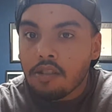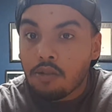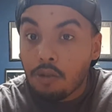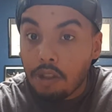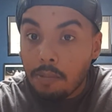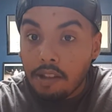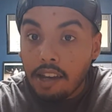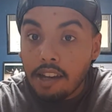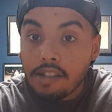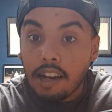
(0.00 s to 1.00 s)
Cool thing about
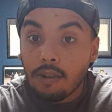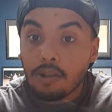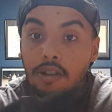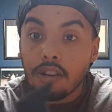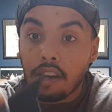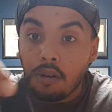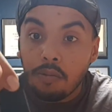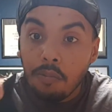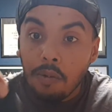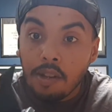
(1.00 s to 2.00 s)
that is not only do they
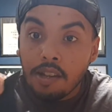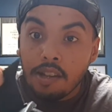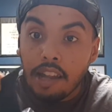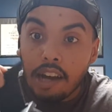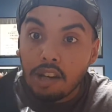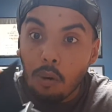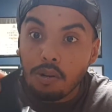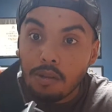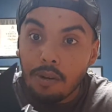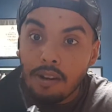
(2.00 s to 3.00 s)
not go
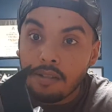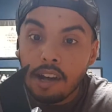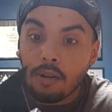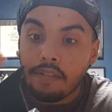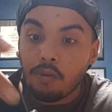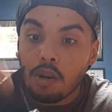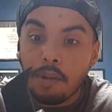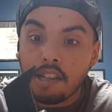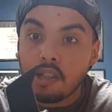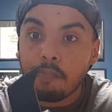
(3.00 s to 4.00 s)
anywhere, I don't have to worry
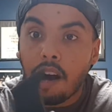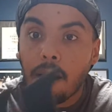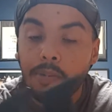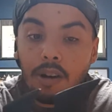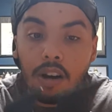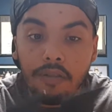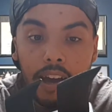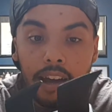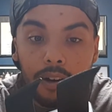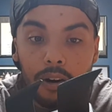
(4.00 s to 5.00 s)
about these popping off
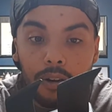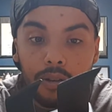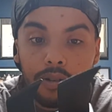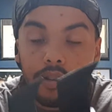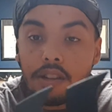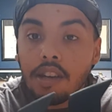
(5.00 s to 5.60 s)
at all,